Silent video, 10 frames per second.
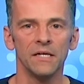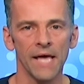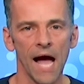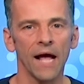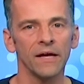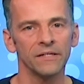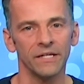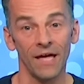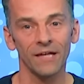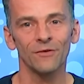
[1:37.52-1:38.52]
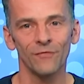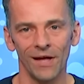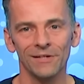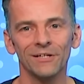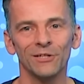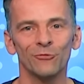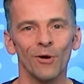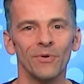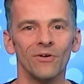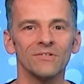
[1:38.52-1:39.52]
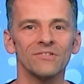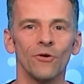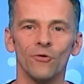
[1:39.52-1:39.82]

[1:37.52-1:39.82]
young yet active elderly dropouts,